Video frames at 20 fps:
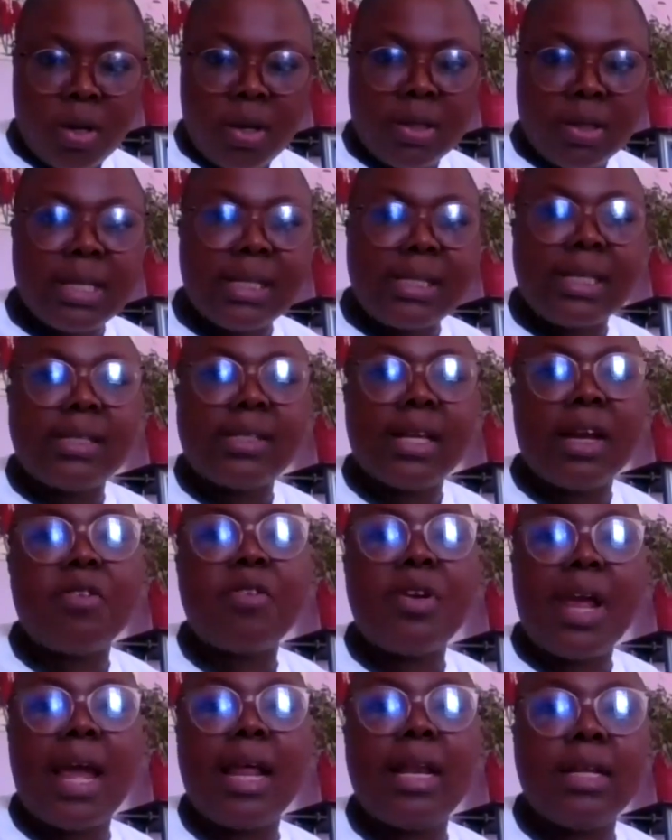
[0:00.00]
This is the
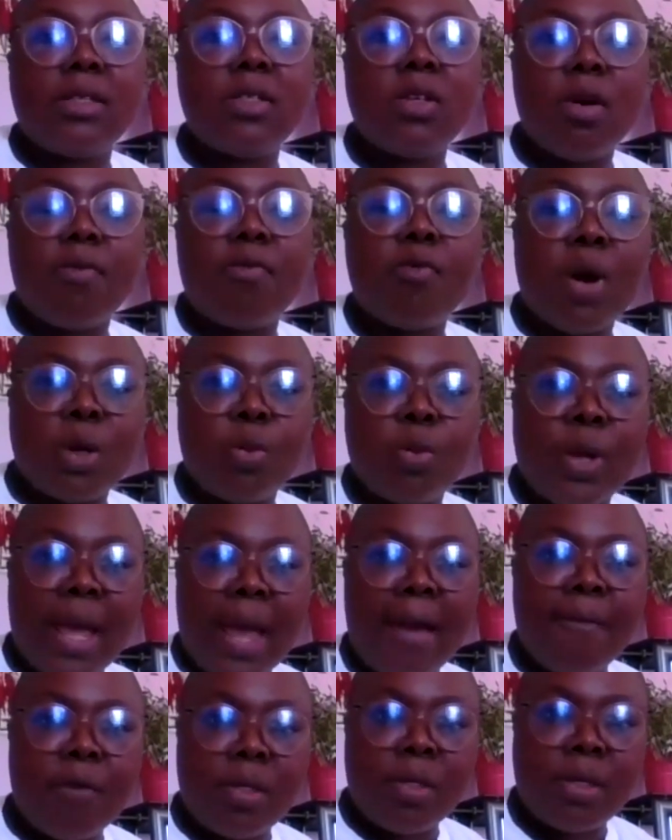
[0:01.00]
reality of what we
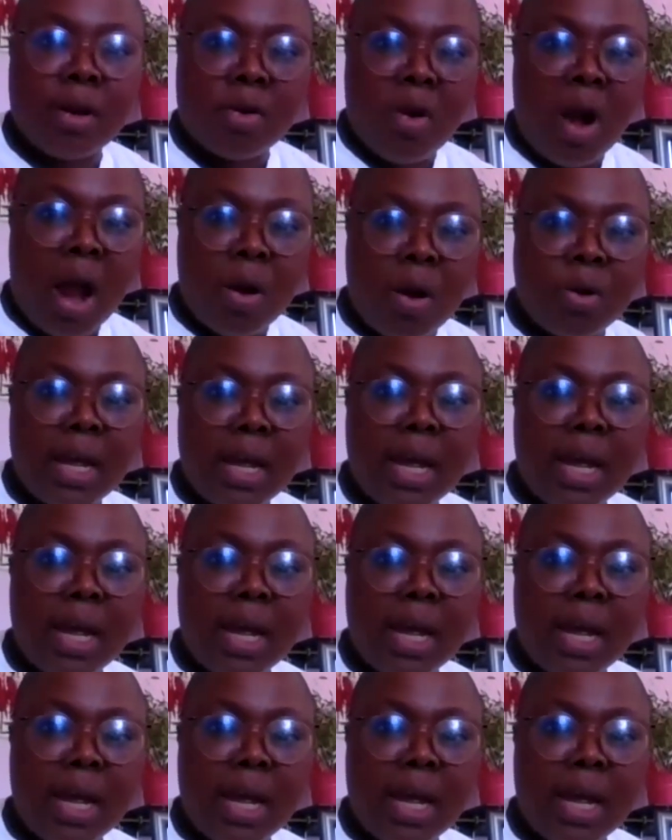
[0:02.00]
have on the ground.